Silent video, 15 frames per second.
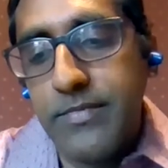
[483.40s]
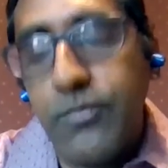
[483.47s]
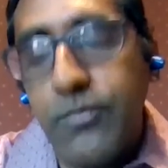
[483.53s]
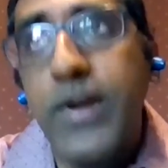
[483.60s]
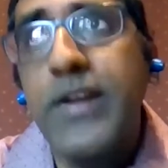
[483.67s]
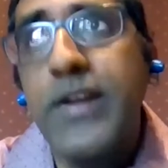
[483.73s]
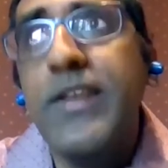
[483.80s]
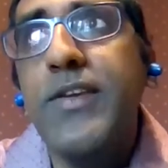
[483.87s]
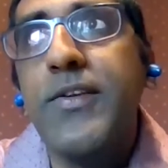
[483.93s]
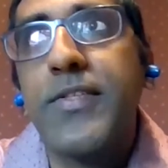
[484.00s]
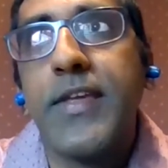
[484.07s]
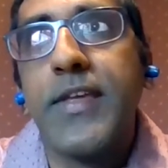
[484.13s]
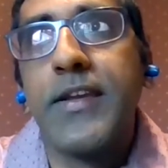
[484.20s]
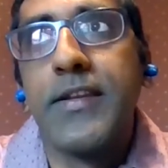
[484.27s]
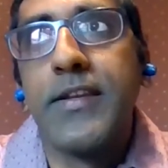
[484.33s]
where do you
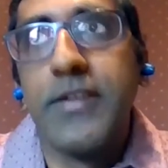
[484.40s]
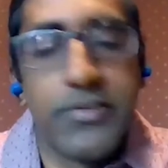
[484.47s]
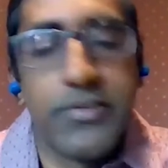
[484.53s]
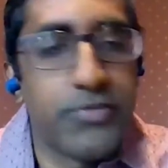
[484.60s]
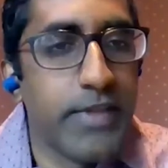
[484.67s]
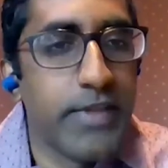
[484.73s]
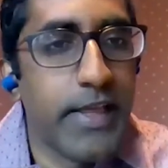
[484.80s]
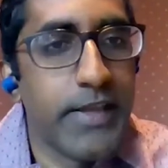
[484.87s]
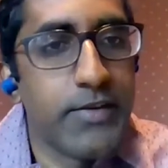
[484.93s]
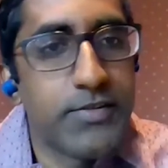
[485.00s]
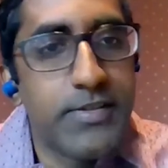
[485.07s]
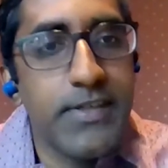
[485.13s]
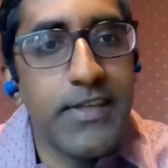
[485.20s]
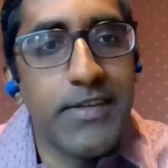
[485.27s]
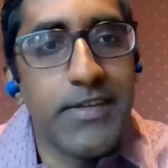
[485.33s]
think industrial
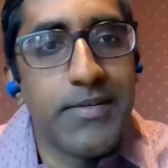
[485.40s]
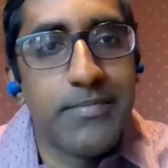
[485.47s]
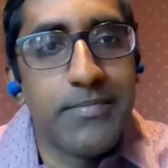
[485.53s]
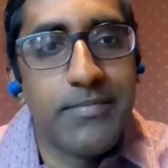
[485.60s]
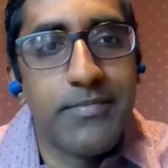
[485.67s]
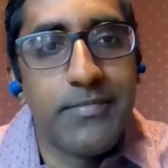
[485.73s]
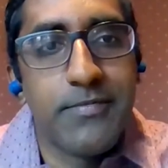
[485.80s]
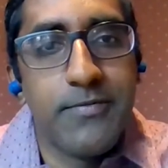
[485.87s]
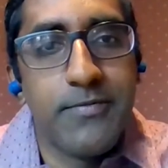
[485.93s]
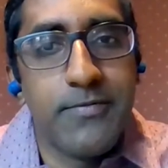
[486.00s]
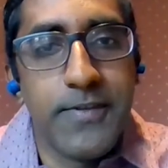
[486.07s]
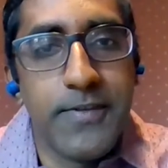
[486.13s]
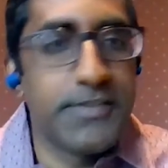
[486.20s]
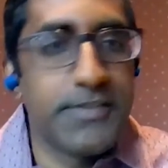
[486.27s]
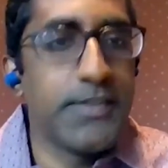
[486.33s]
IoT
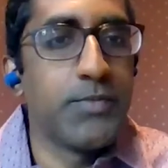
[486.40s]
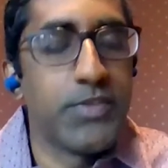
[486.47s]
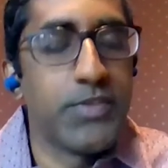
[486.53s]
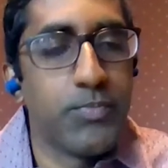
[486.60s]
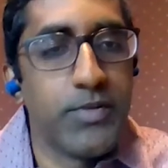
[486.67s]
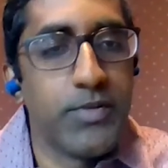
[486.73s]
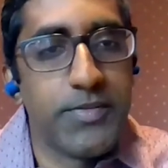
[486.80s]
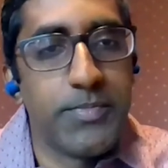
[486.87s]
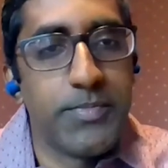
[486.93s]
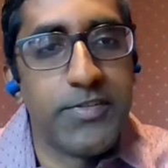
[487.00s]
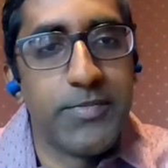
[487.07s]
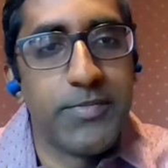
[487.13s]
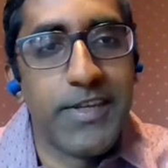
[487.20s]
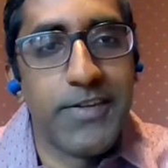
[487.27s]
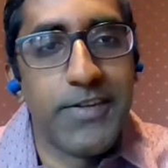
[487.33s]
fits in with the
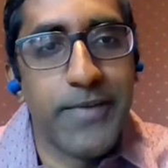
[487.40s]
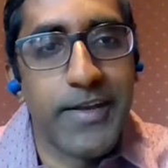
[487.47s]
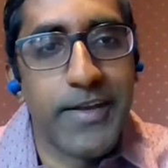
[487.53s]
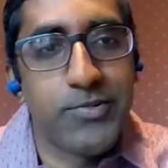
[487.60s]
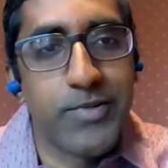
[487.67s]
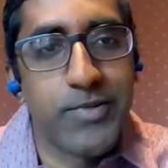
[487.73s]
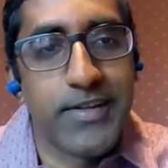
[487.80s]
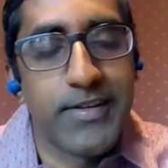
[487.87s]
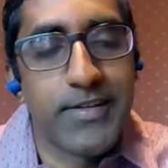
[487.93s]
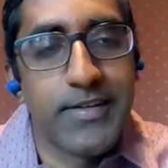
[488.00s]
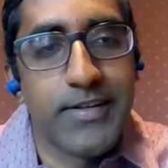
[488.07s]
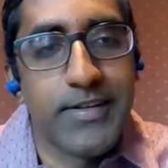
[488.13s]
principles of manufacturing?